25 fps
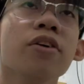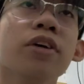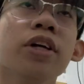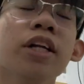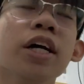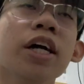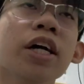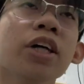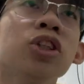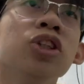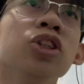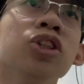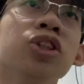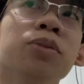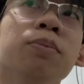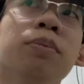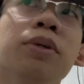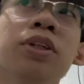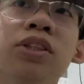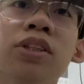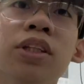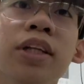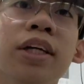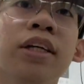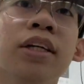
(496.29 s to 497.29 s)
it actually
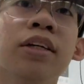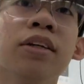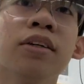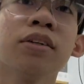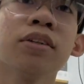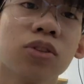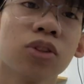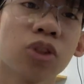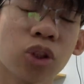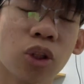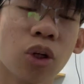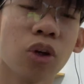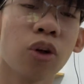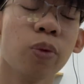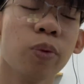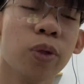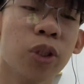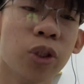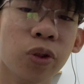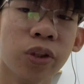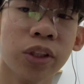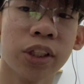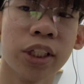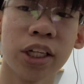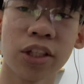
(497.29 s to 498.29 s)
smells like Stronger With
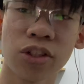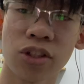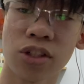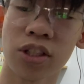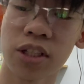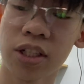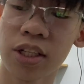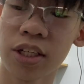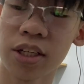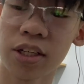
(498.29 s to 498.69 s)
You Intensely.